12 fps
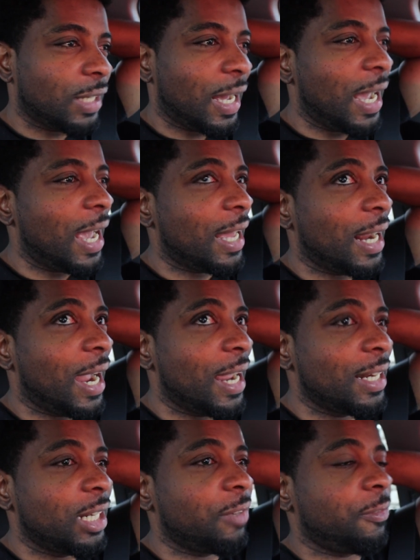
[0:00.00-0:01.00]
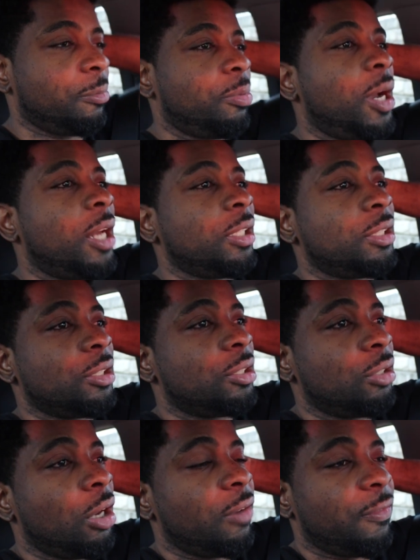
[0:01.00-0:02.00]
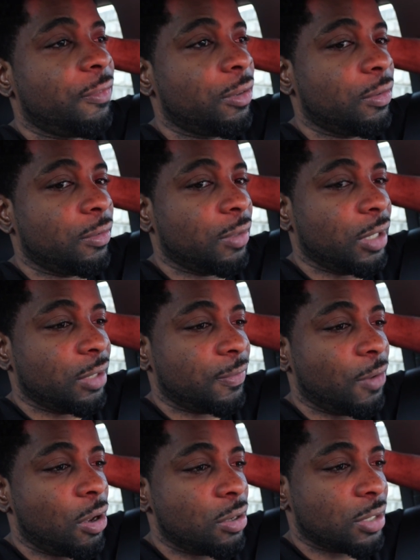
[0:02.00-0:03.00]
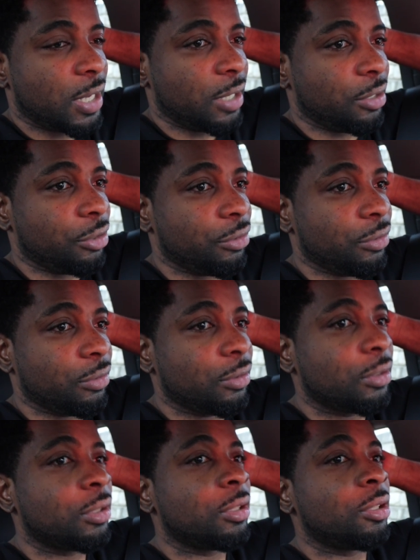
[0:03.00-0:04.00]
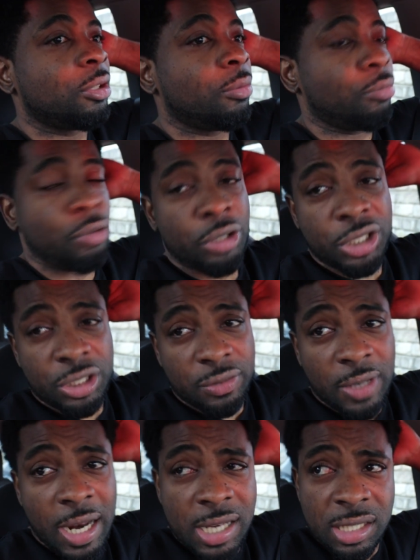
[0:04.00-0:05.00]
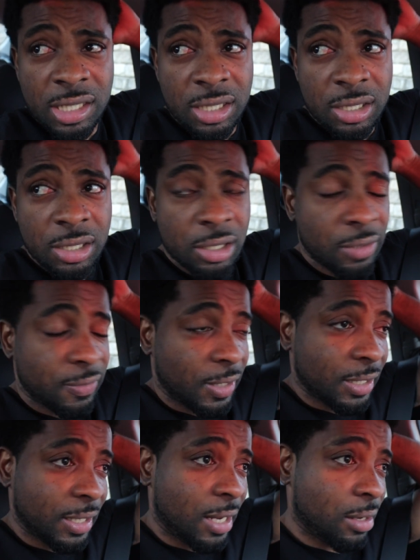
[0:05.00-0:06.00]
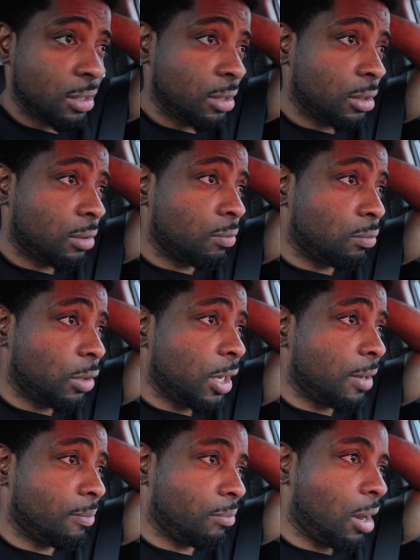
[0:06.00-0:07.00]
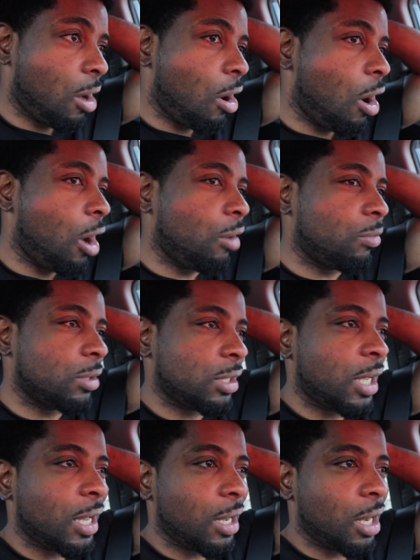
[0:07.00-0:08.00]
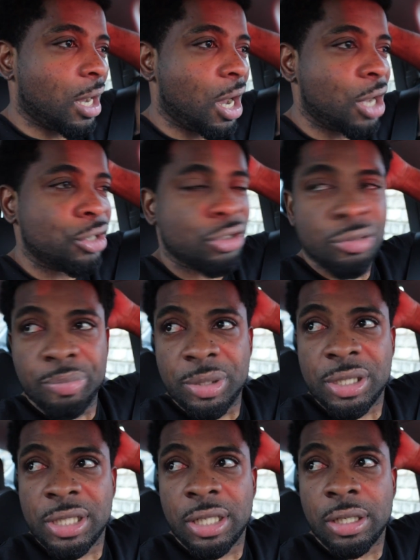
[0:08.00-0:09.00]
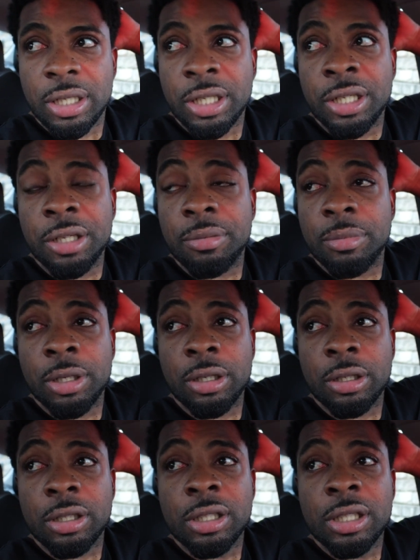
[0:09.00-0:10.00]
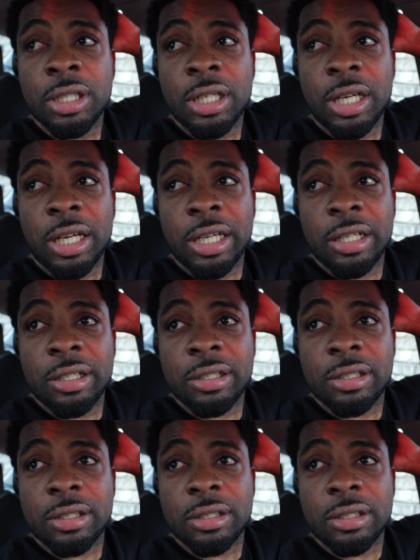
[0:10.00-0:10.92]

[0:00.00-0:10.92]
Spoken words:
I had idea for products to start for, as far as like moisturizers and stuff like that, but my heart was not 100% in it, man. And